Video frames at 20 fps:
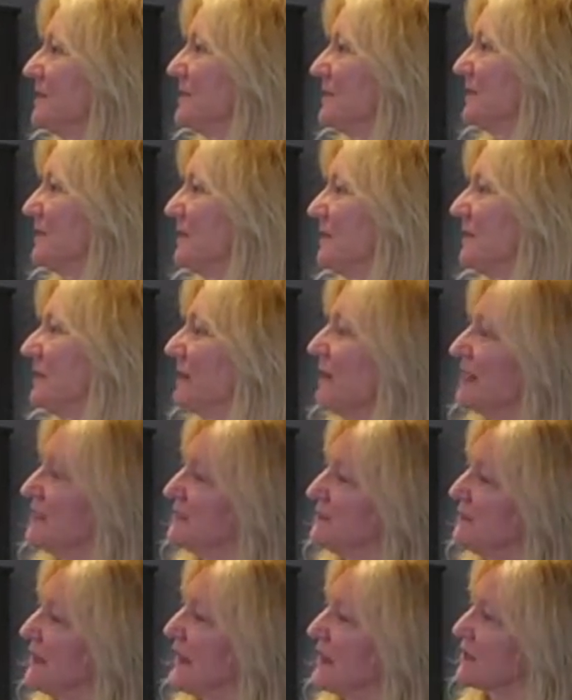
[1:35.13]
turn the
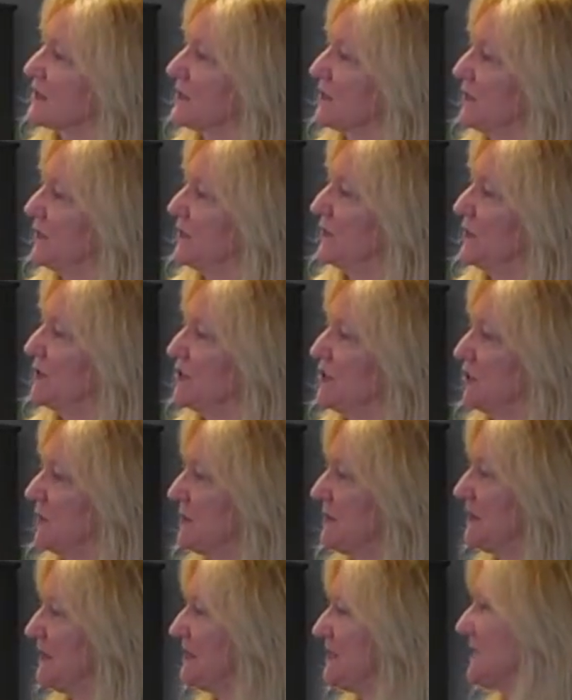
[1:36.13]
blinds back to their original
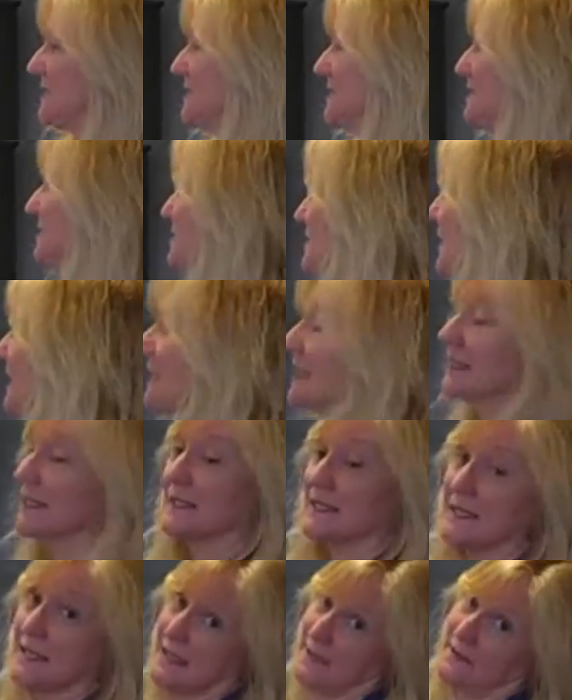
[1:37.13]
position, checking
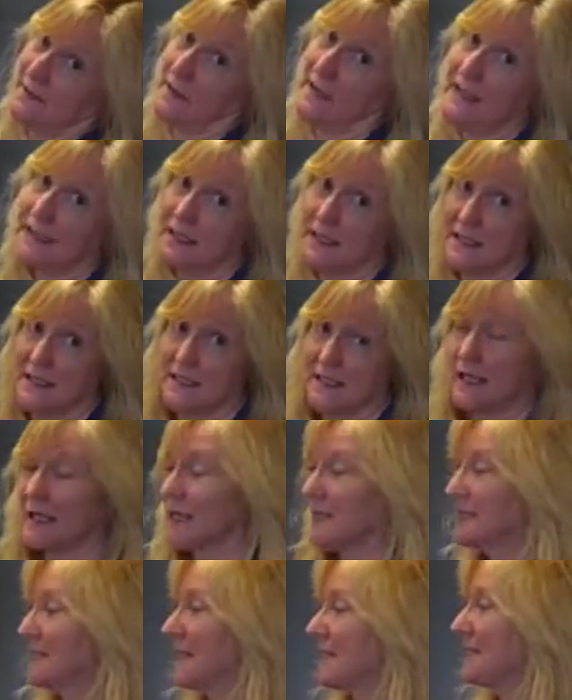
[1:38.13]
to see if they need a
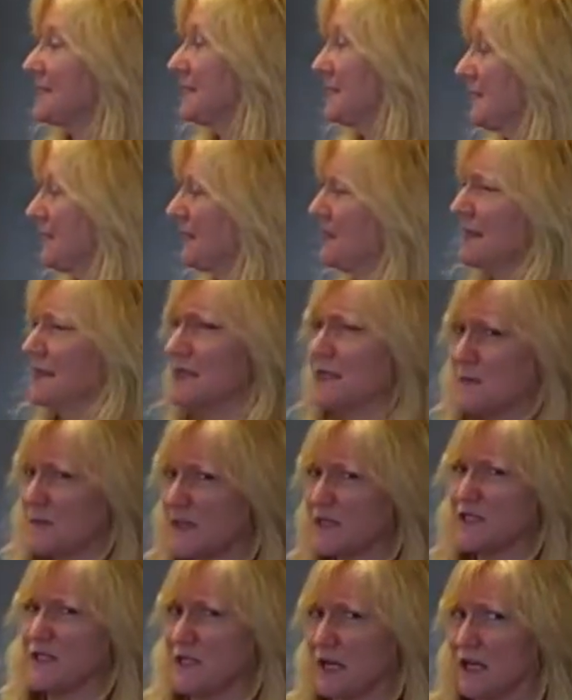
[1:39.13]
second dusting,
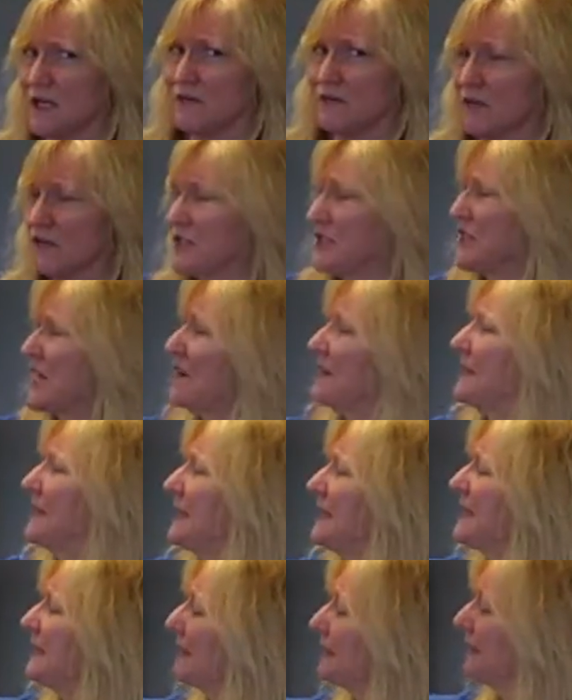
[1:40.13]
especially on a first-time
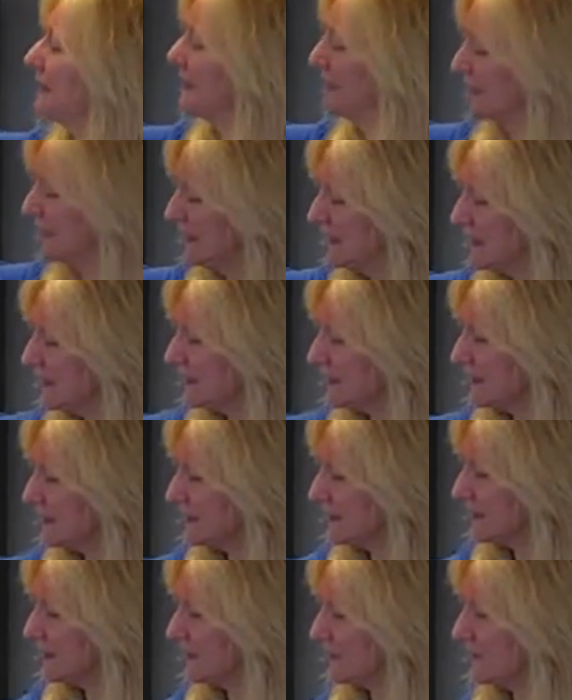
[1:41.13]
cleaning.
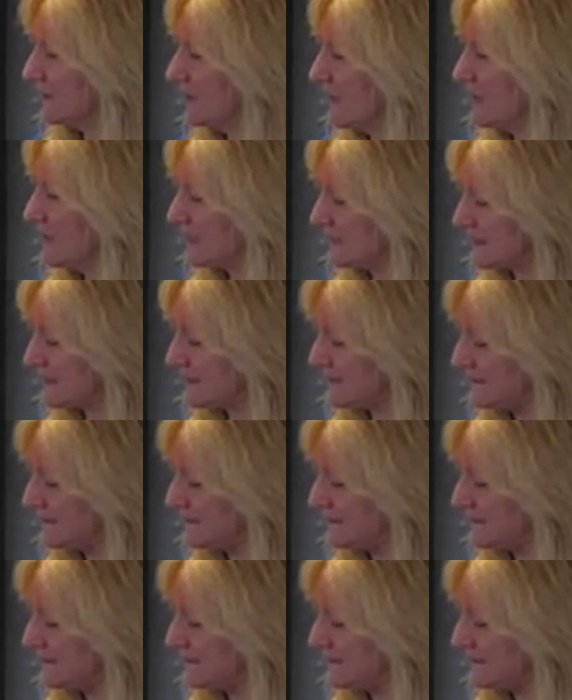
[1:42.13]
Then raise